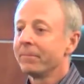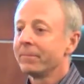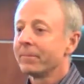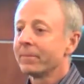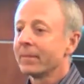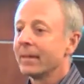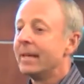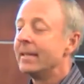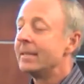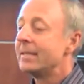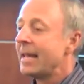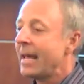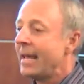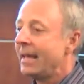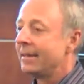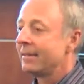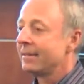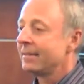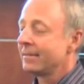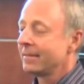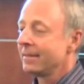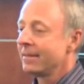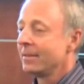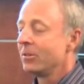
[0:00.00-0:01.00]
It
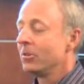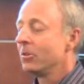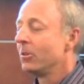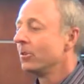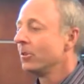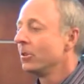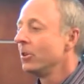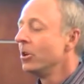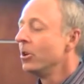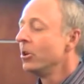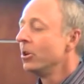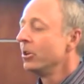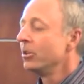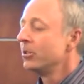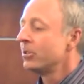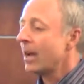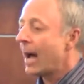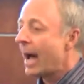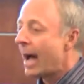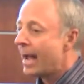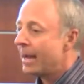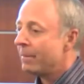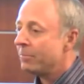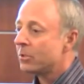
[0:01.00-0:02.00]
takes
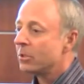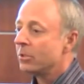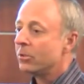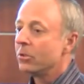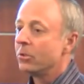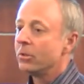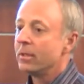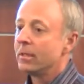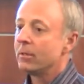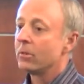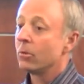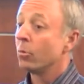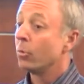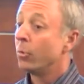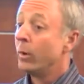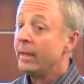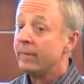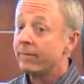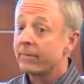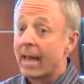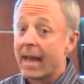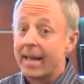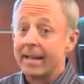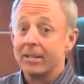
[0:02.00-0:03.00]
time to do these.
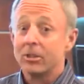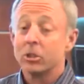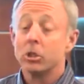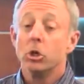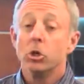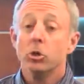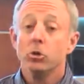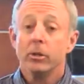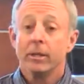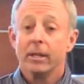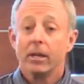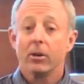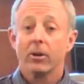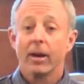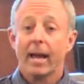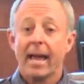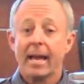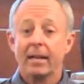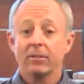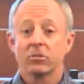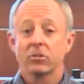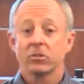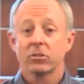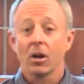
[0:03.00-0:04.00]
We've got a 2-year
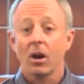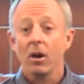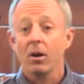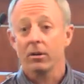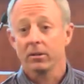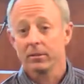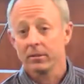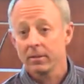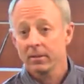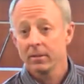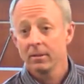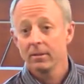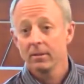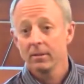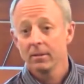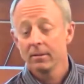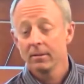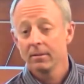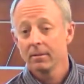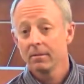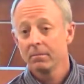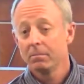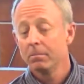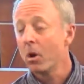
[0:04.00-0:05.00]
head start.
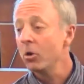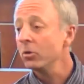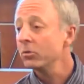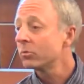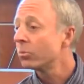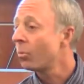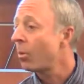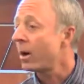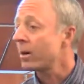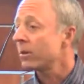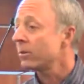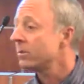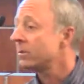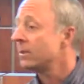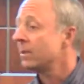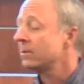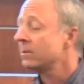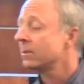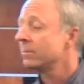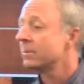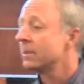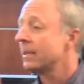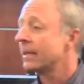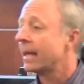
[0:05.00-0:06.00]
Most water
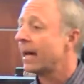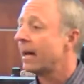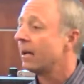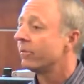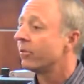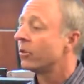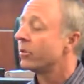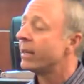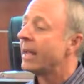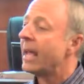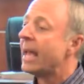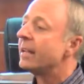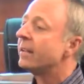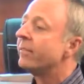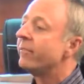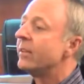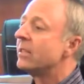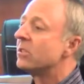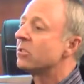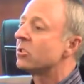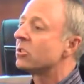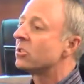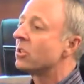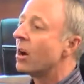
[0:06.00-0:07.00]
systems in California hadn't
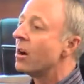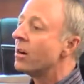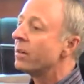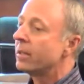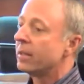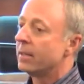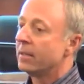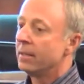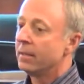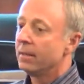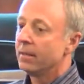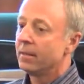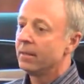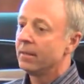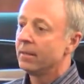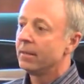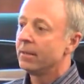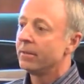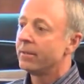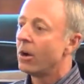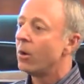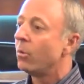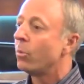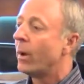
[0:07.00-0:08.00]
even started.
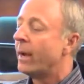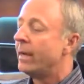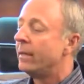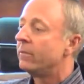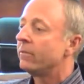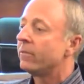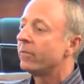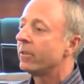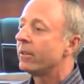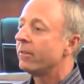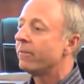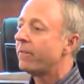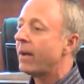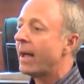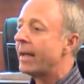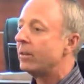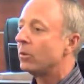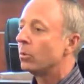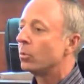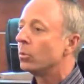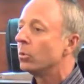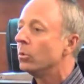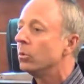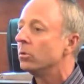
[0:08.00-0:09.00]
They're waiting for the
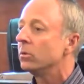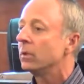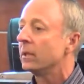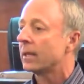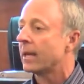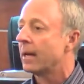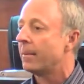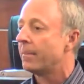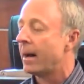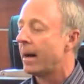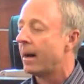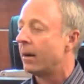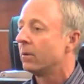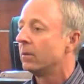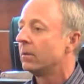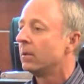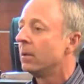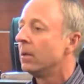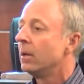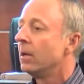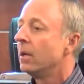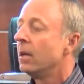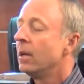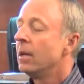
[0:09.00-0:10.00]
final rule to come out.
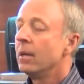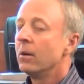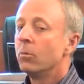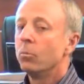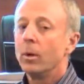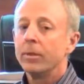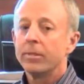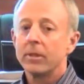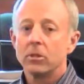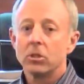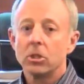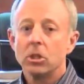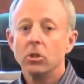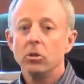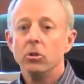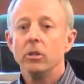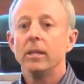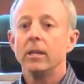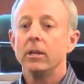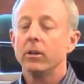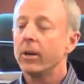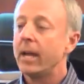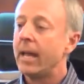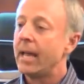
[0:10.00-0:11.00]
With a
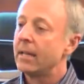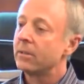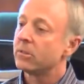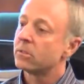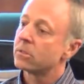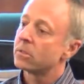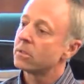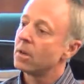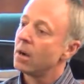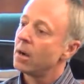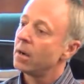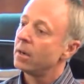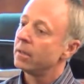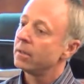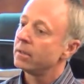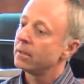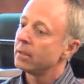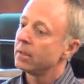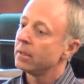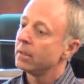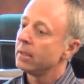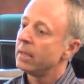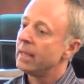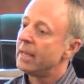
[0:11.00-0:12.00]
2-year head start,
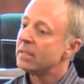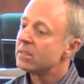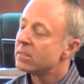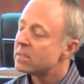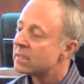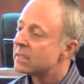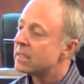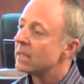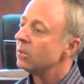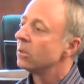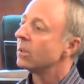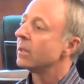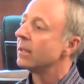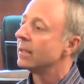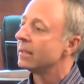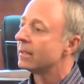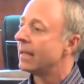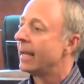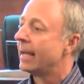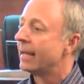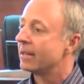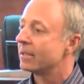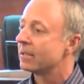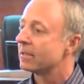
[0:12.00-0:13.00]
it's still going to
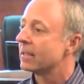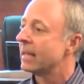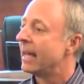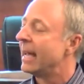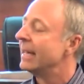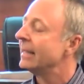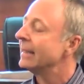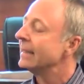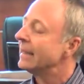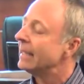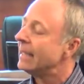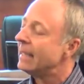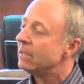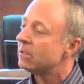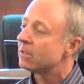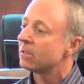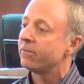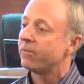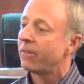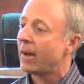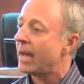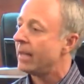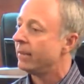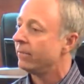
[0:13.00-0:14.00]
take us at least
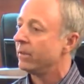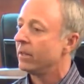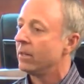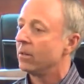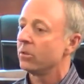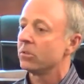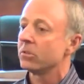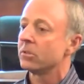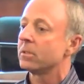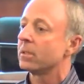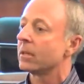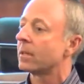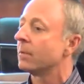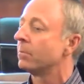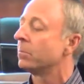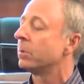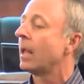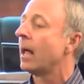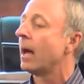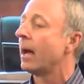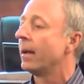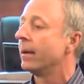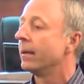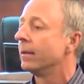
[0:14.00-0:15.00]
5 years to comply.